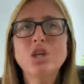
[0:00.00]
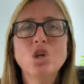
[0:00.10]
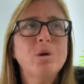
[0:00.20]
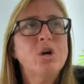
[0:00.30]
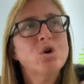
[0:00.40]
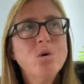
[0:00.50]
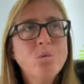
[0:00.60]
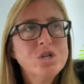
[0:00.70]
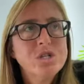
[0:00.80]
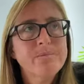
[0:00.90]
You know, we go to a
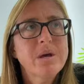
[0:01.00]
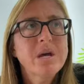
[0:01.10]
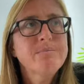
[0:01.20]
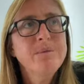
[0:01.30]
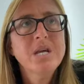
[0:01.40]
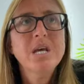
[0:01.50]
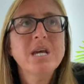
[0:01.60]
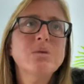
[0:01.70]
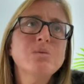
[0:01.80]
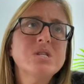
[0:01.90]
worship
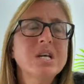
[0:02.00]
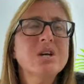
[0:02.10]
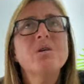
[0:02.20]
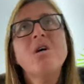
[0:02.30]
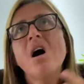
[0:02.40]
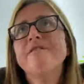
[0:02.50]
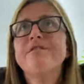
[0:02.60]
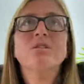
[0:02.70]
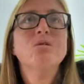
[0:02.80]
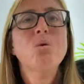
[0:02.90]
meeting and we sing, oh, I
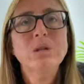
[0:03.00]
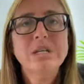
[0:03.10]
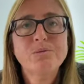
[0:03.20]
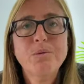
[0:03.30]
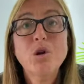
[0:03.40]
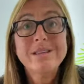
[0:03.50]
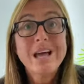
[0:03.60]
felt the Holy Spirit.